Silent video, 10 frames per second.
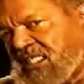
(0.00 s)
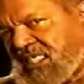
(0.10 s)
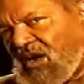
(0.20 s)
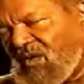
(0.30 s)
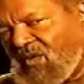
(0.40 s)

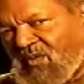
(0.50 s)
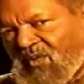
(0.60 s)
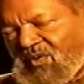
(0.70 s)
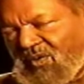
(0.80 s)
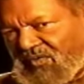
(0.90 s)
So
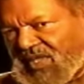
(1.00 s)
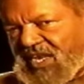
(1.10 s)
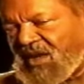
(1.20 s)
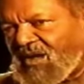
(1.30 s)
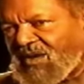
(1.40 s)

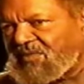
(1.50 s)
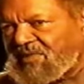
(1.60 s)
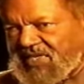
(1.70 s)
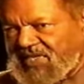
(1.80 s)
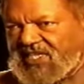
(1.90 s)
then all the
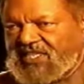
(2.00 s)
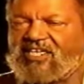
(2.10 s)
women in